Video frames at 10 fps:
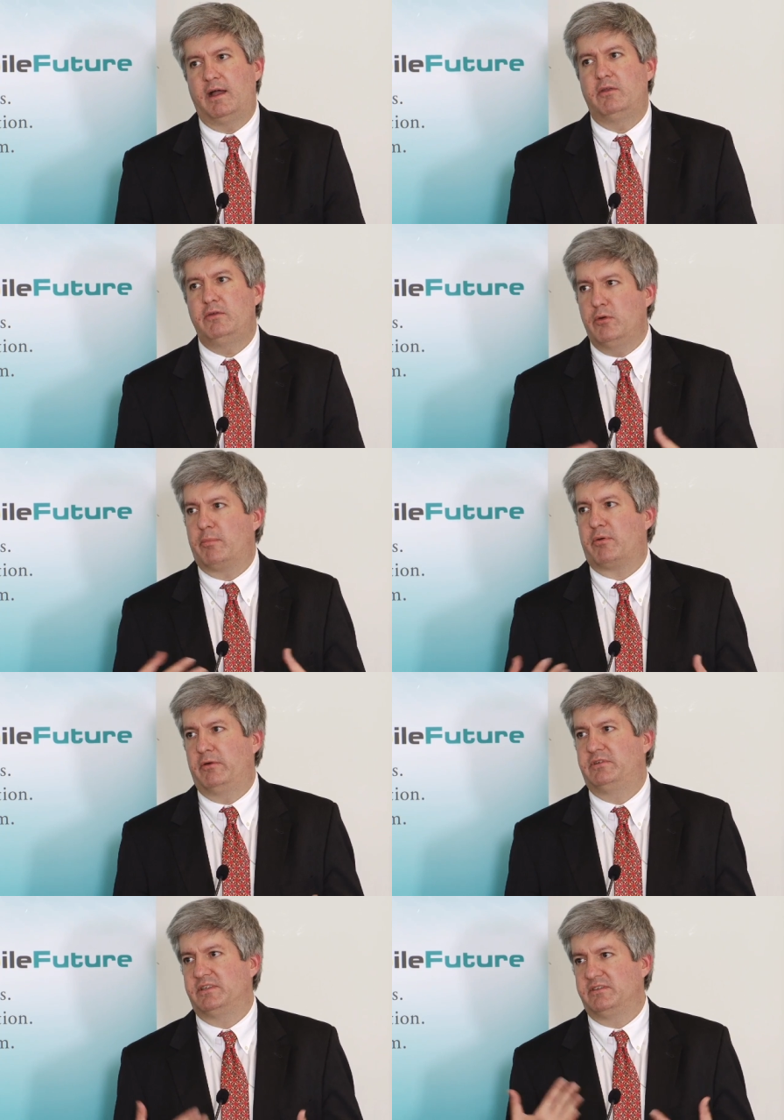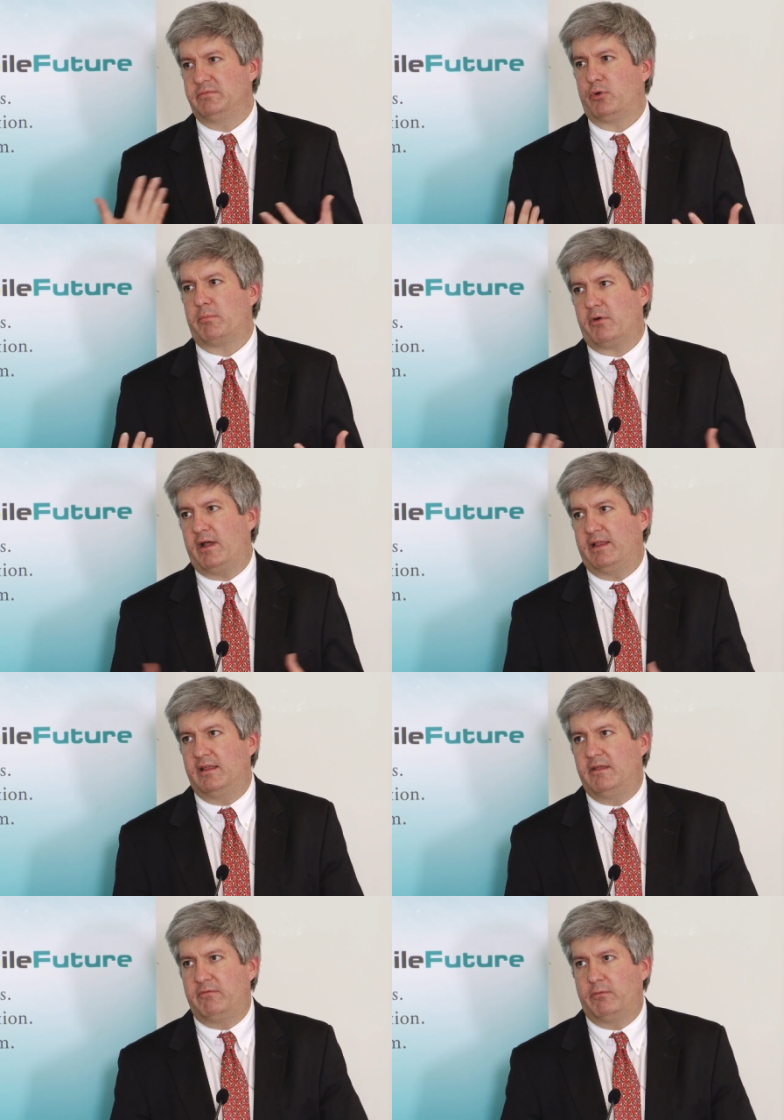new approaches more
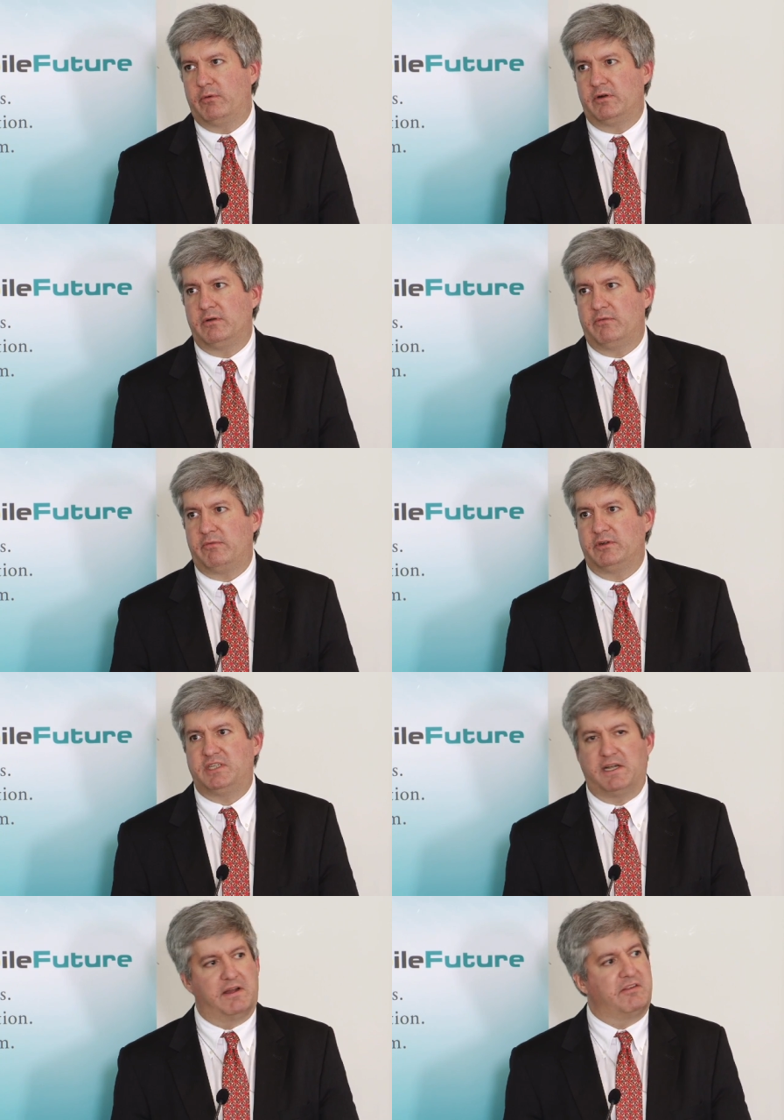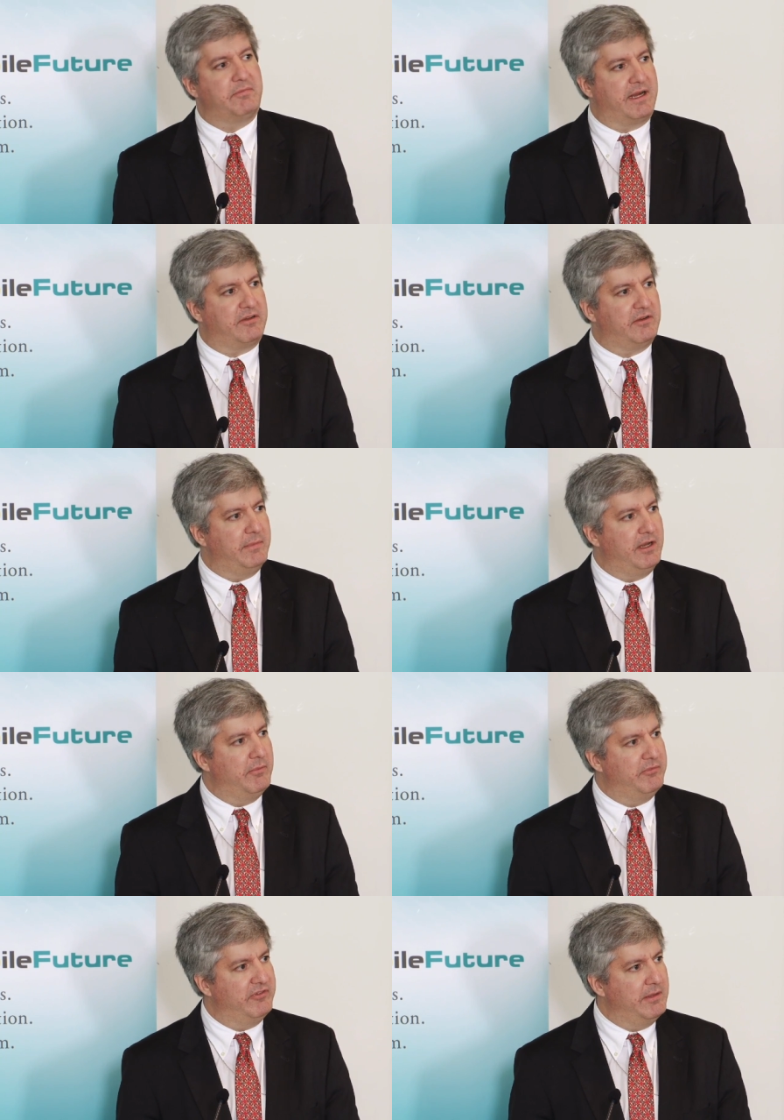broadly for sharing spectrum and
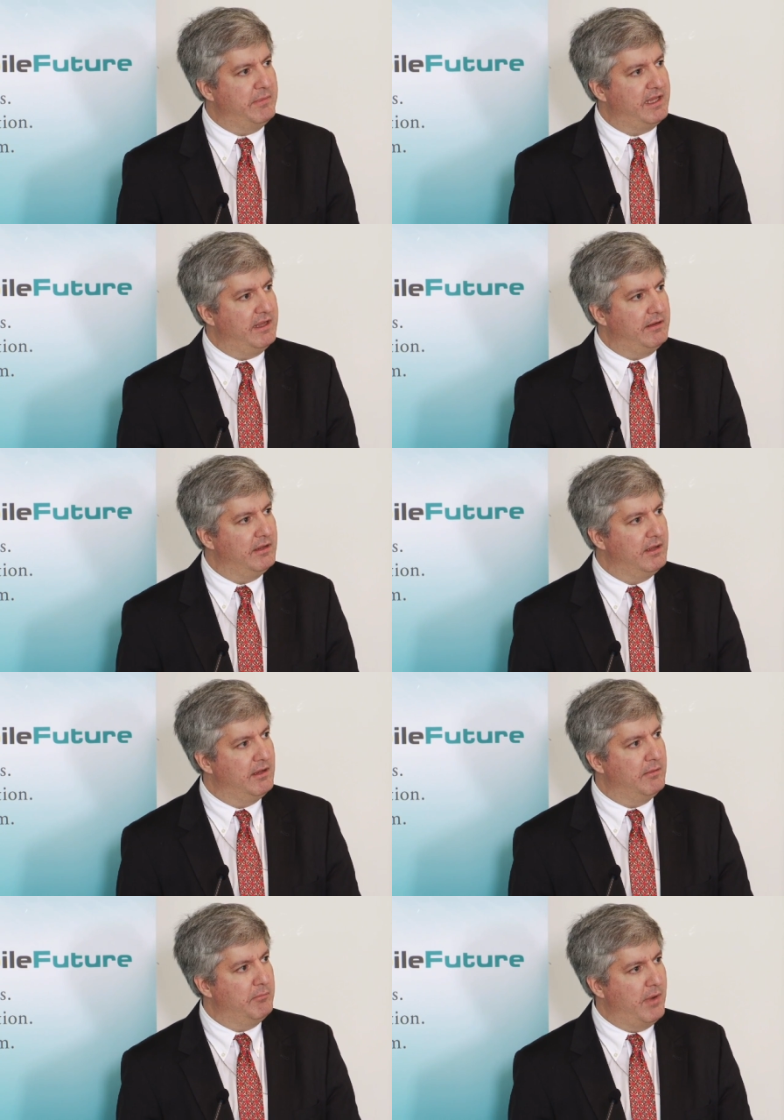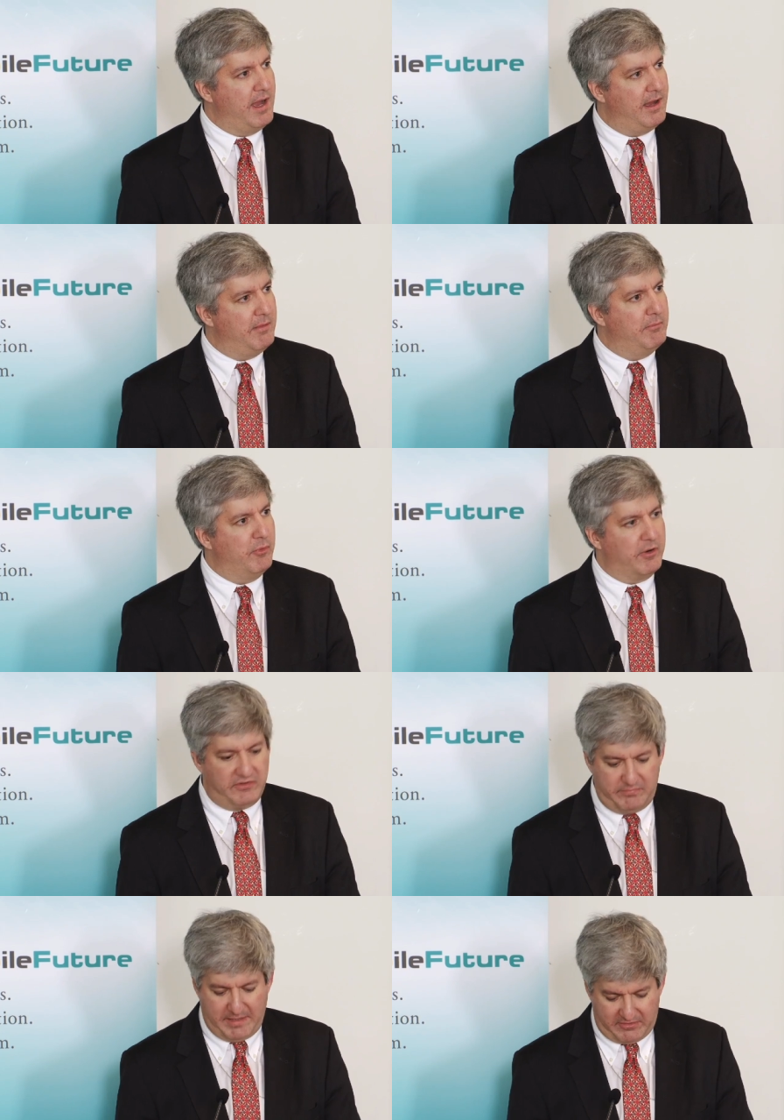hopefully making
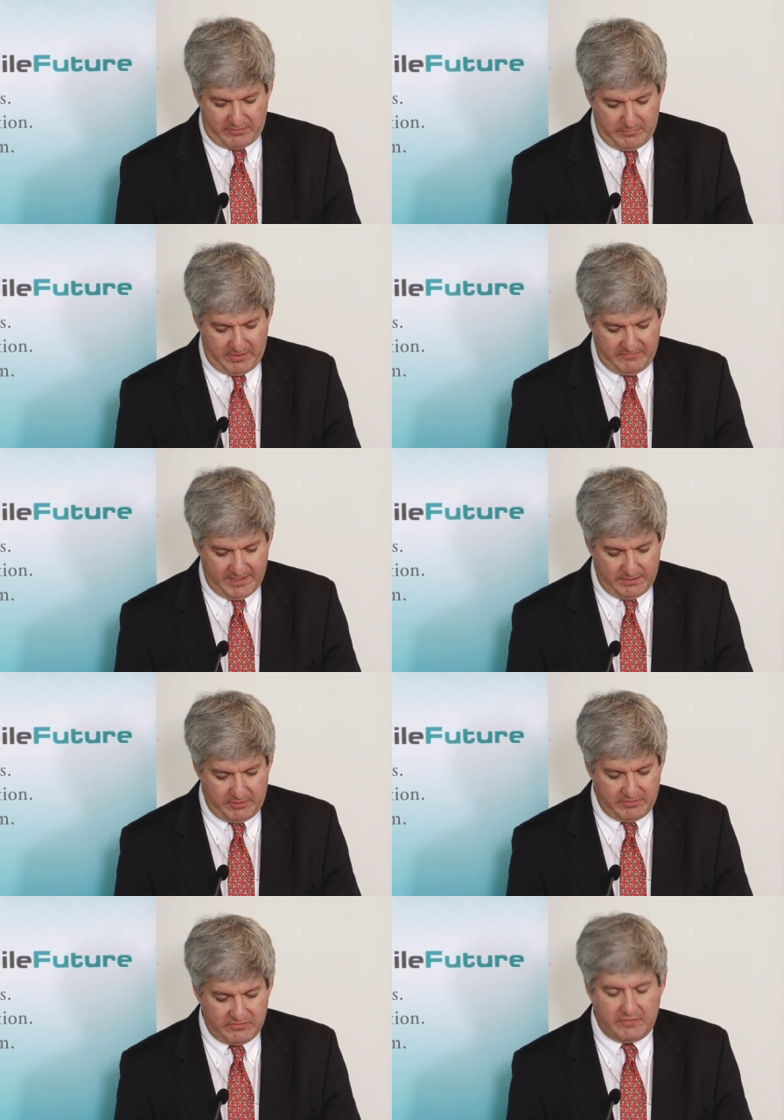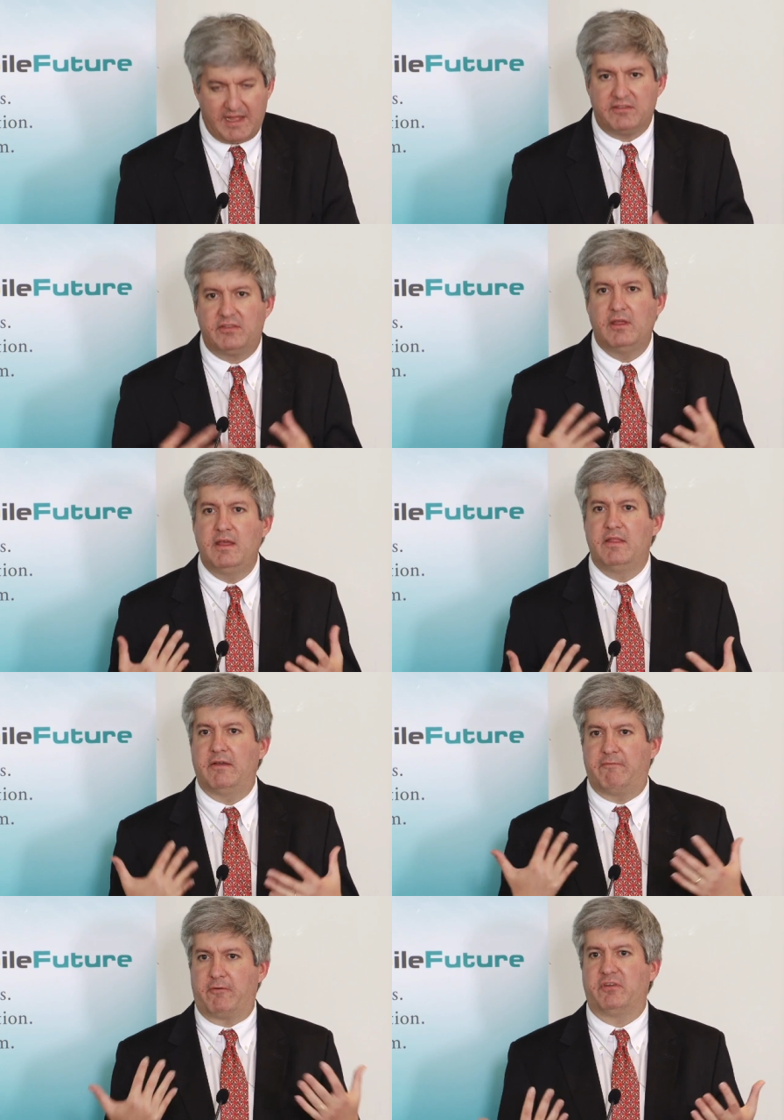more spectrum available. So that's
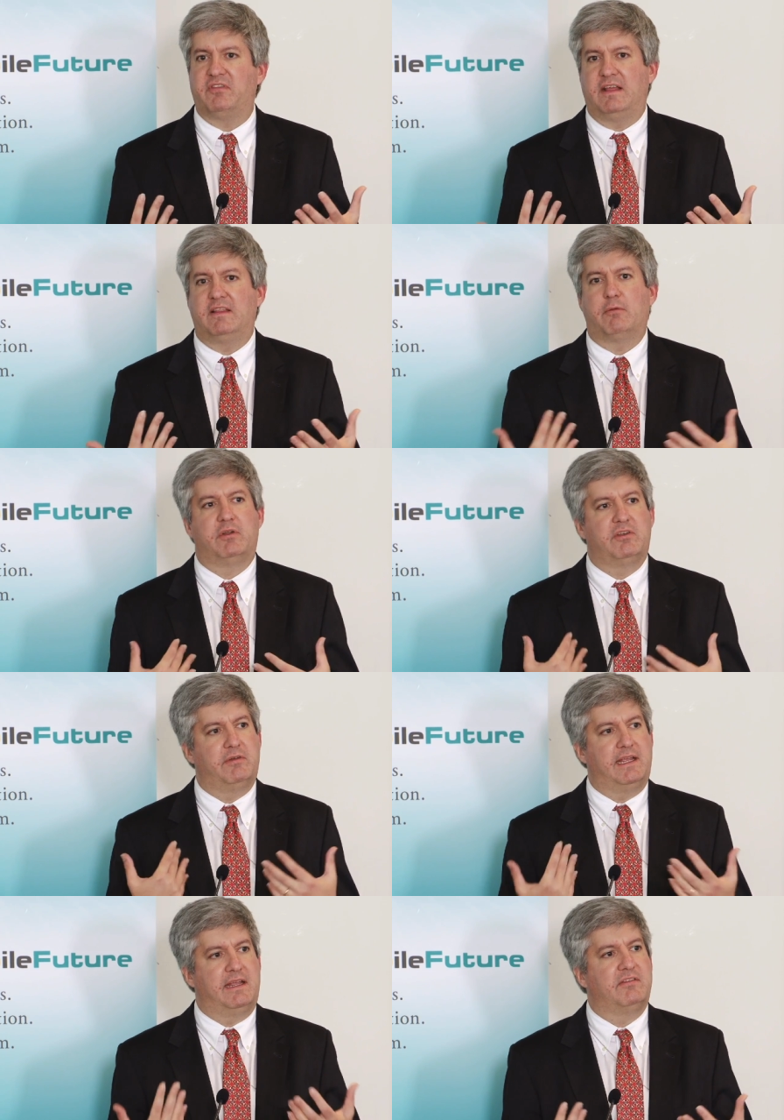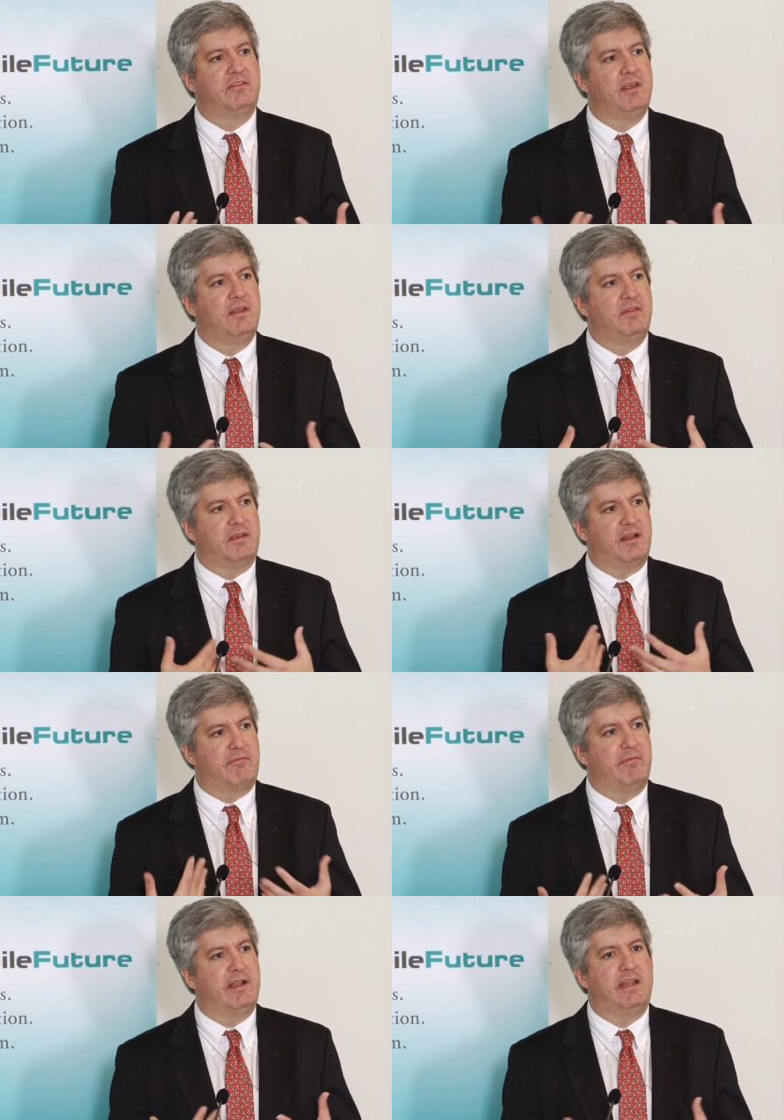the first thing that we're doing is the
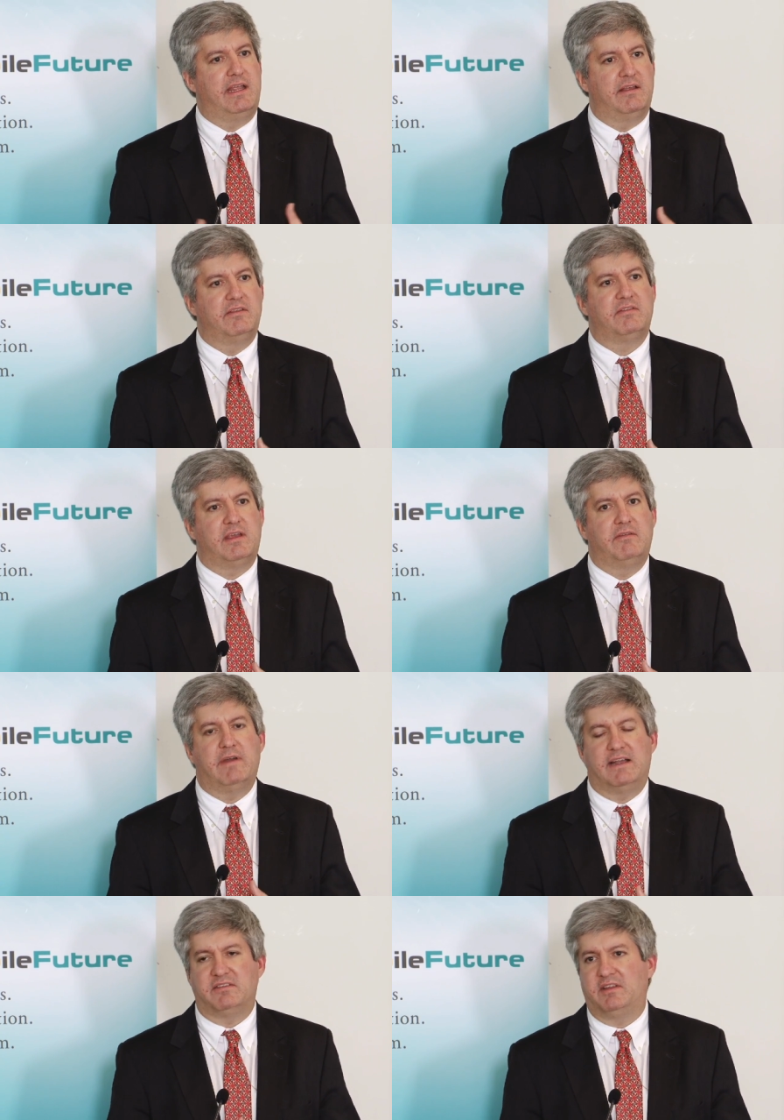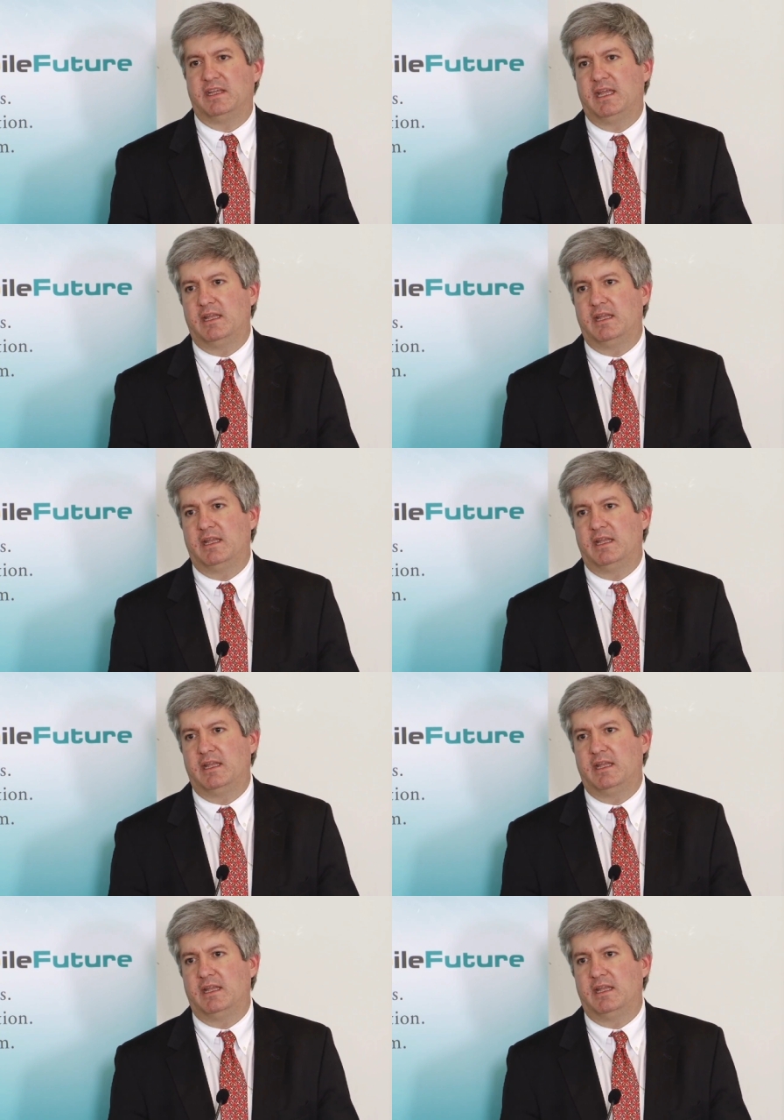government is investing